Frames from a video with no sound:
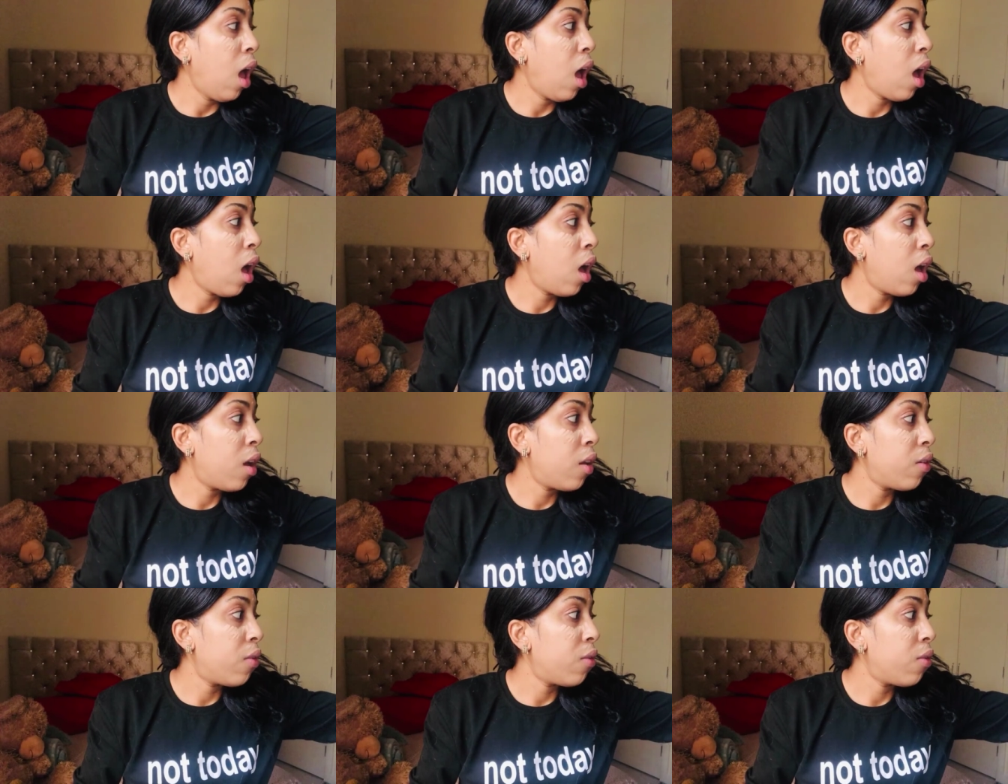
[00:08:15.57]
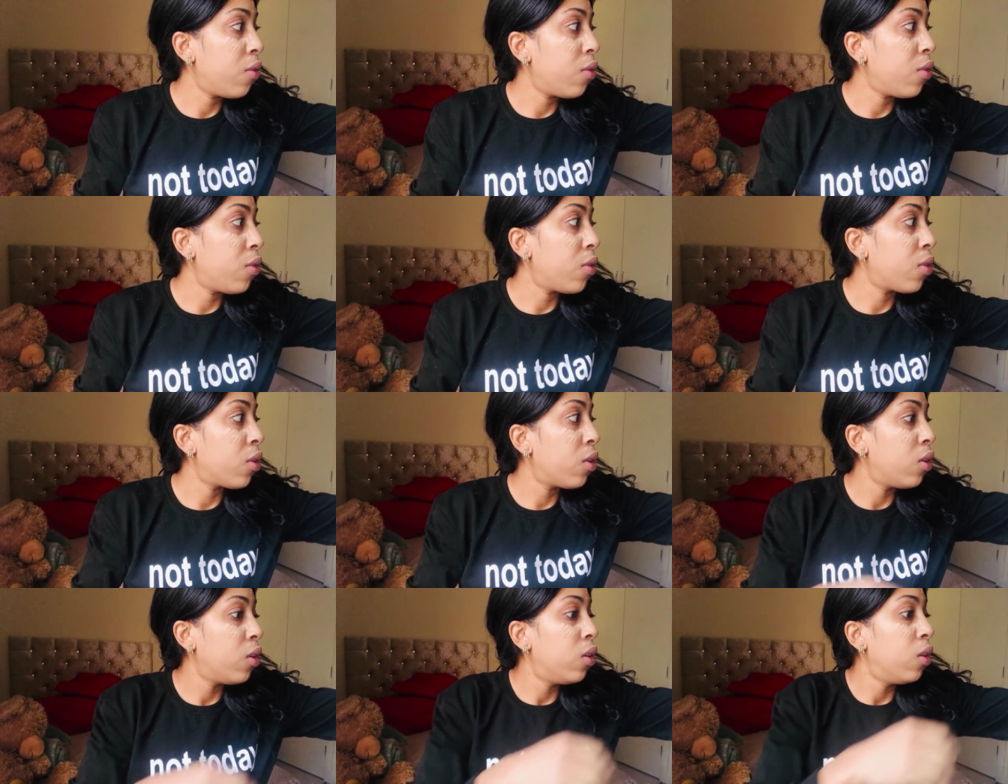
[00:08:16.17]
And
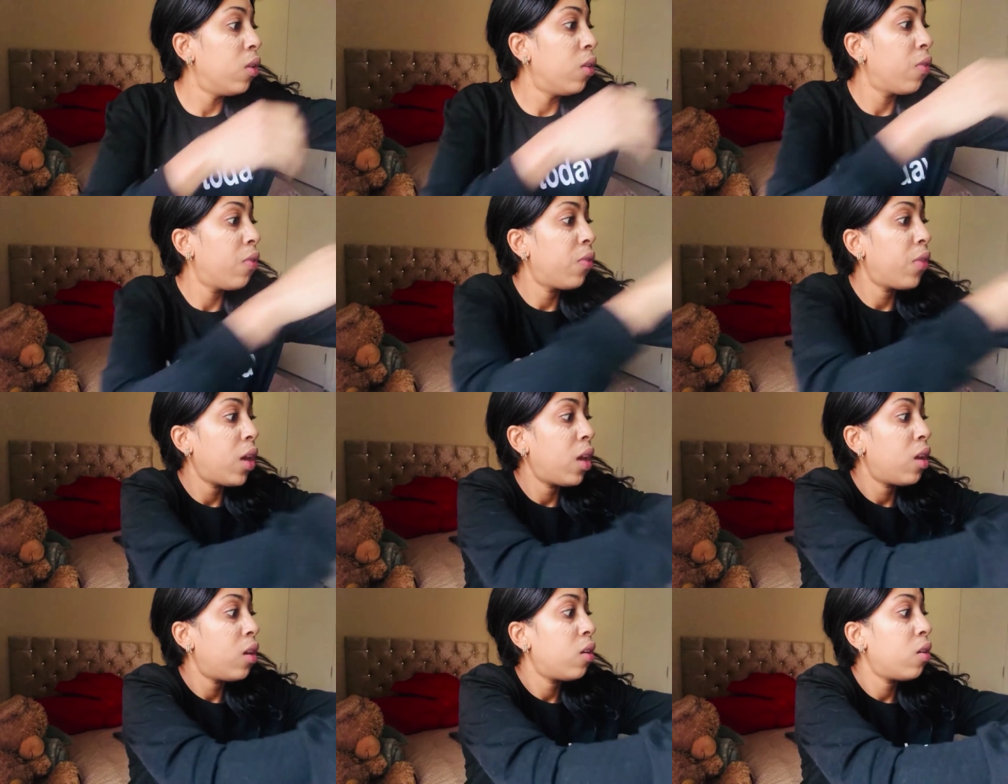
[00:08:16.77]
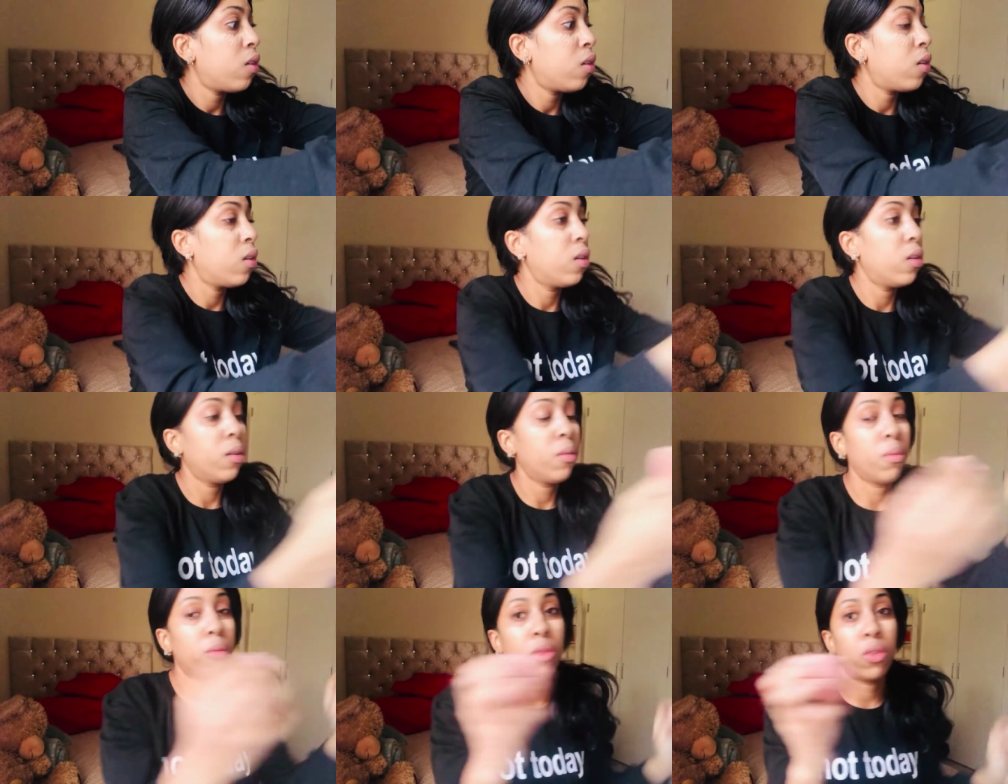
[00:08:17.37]
then I'm
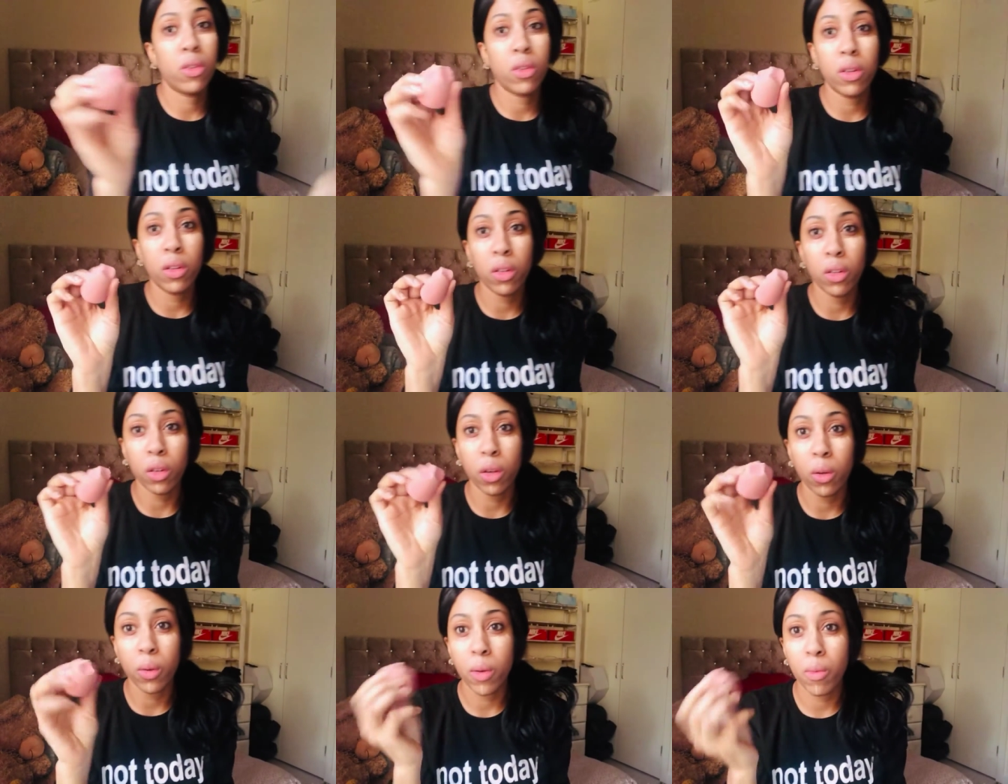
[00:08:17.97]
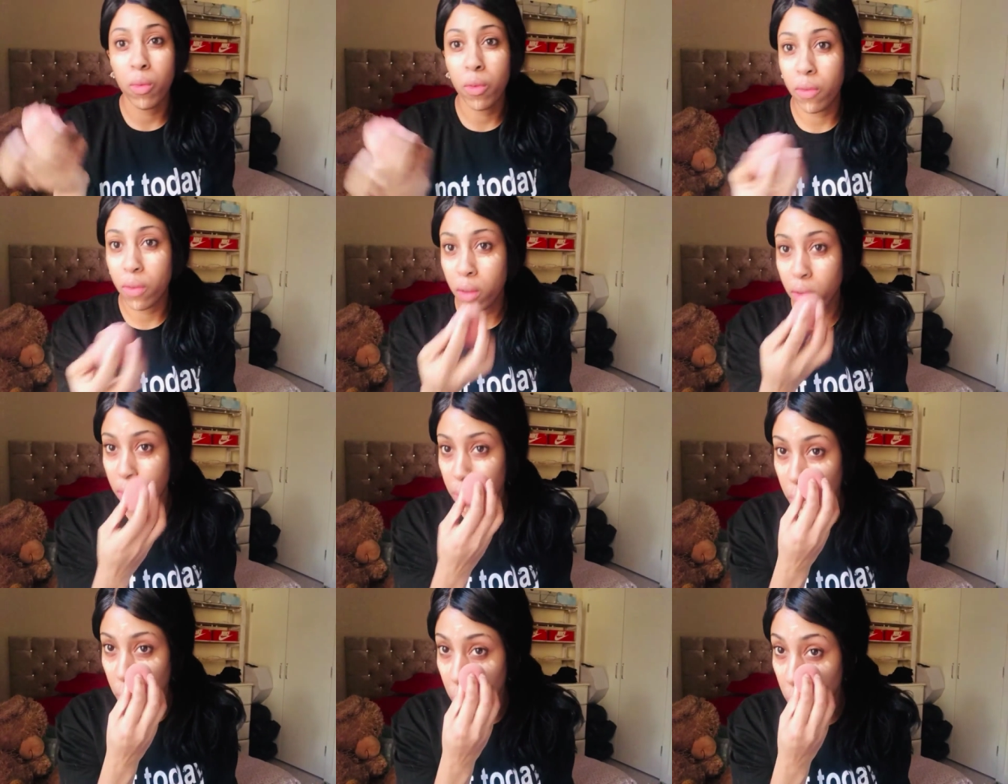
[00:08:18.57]
just going to go in with
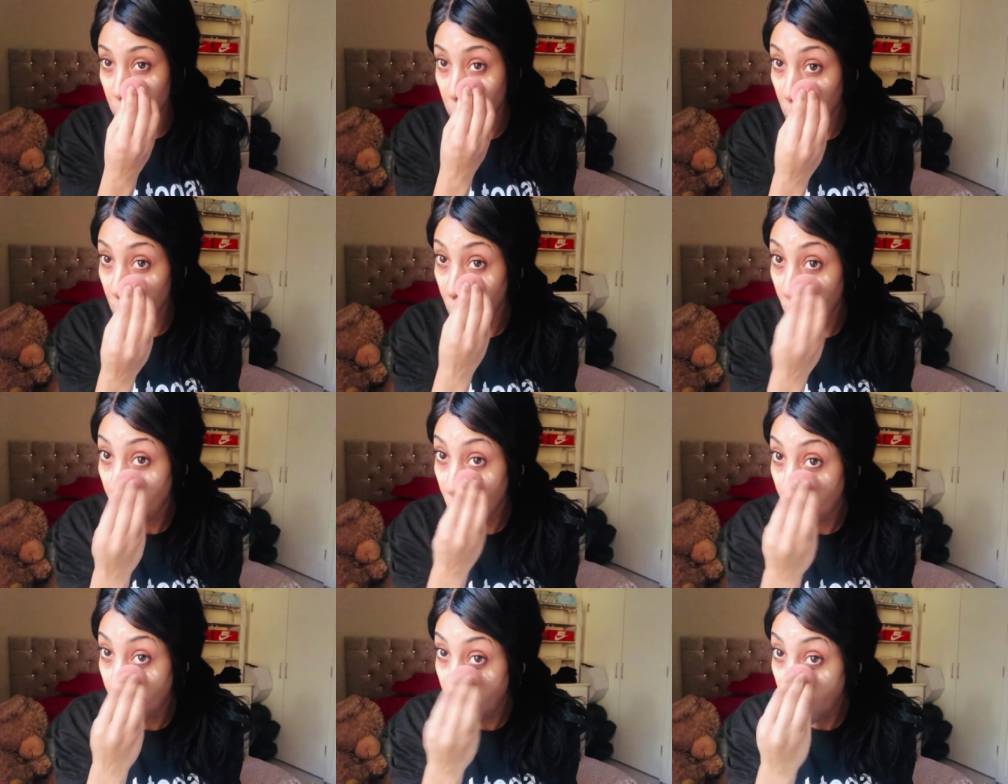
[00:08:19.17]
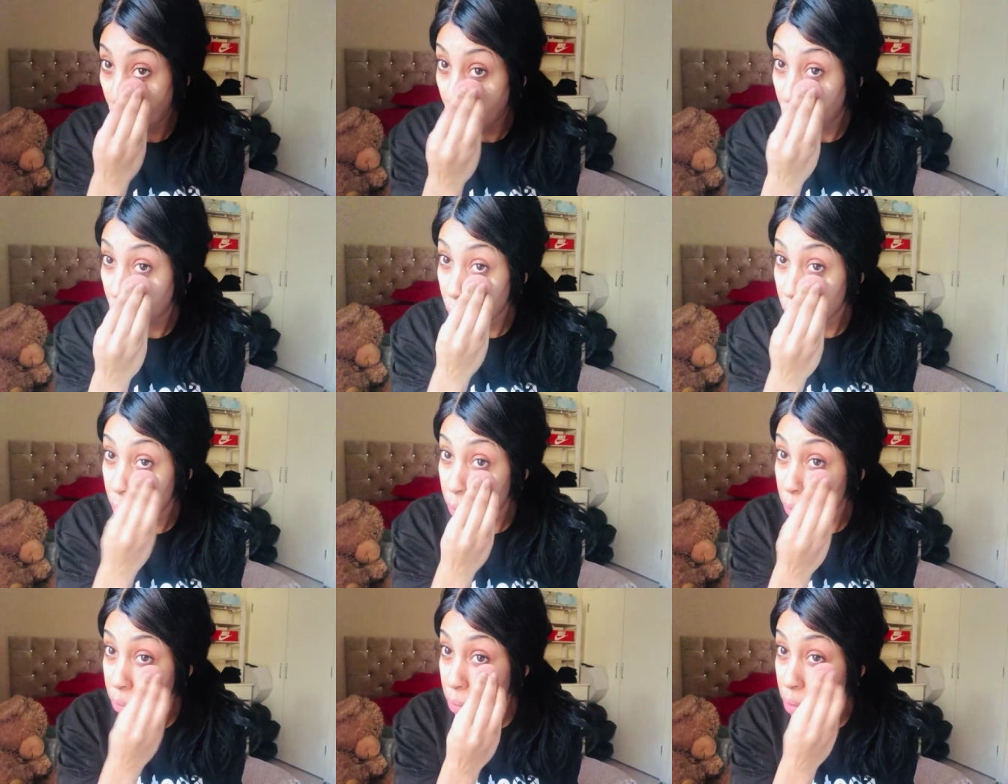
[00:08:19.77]
this one
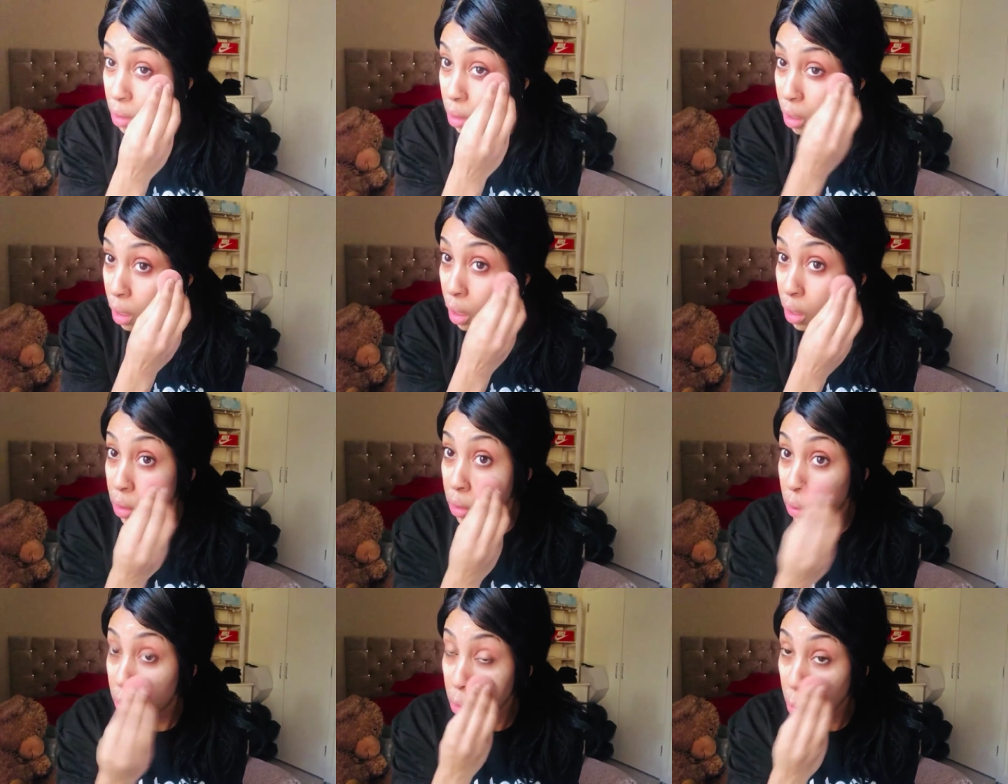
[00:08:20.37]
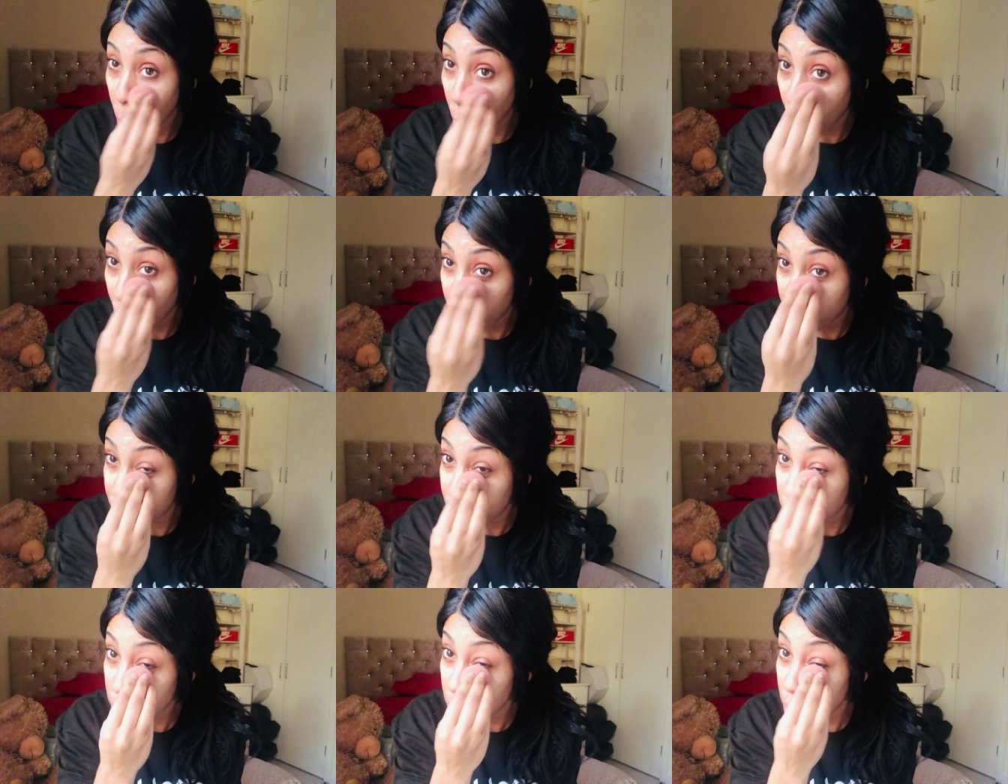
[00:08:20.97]
and
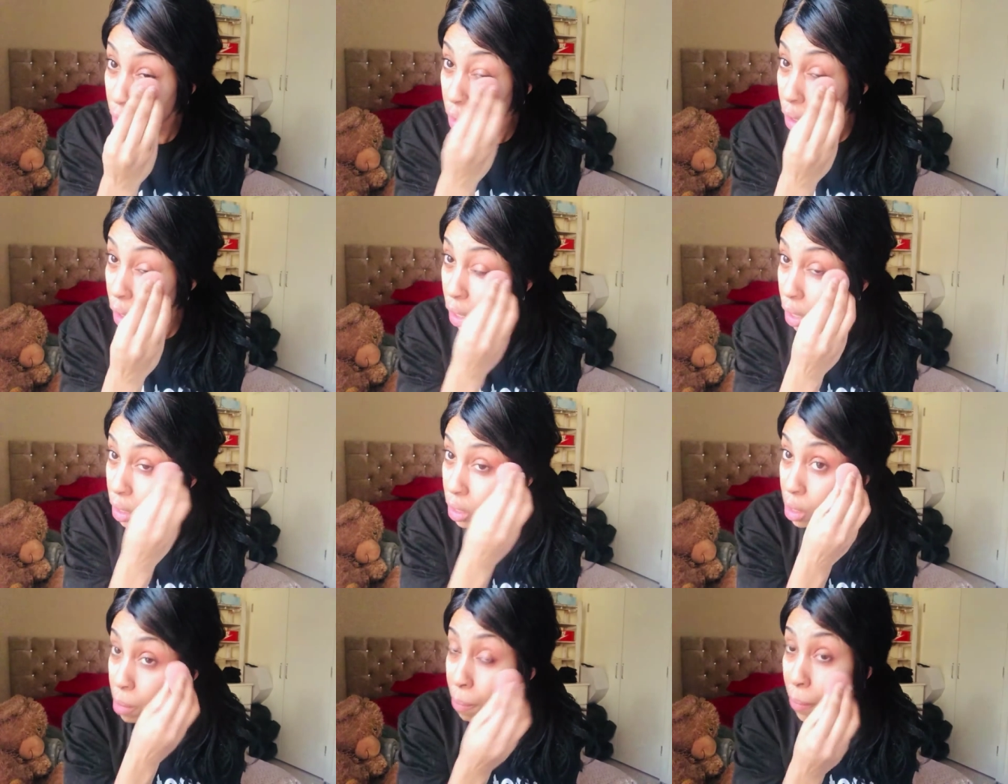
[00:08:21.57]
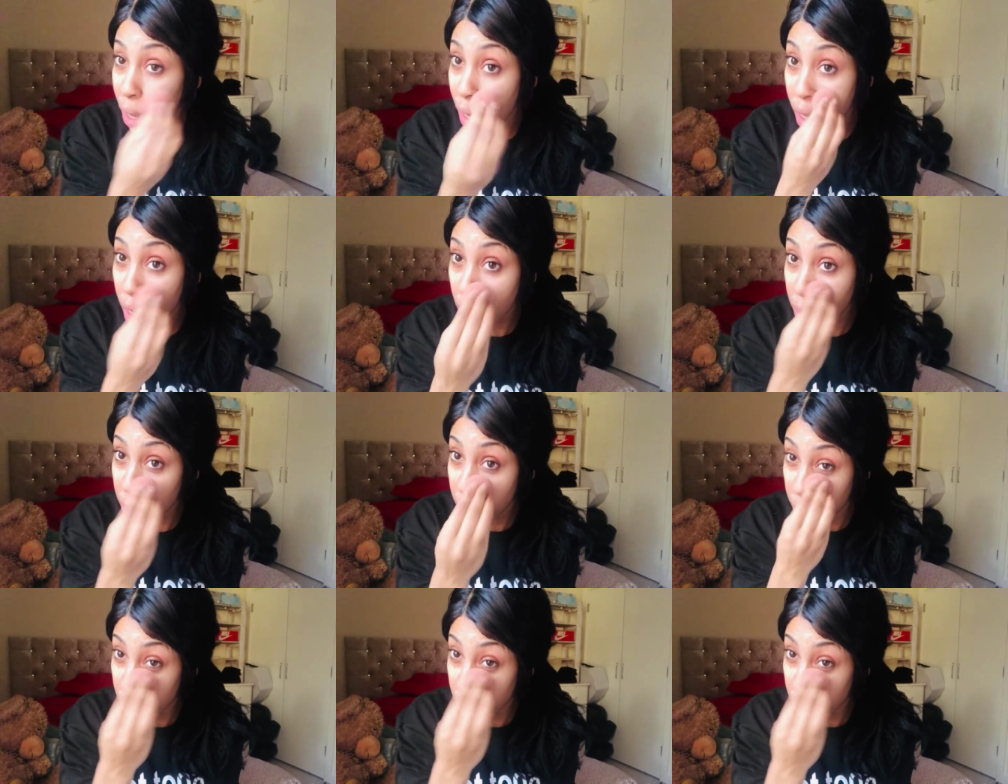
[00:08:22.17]
lightly pat.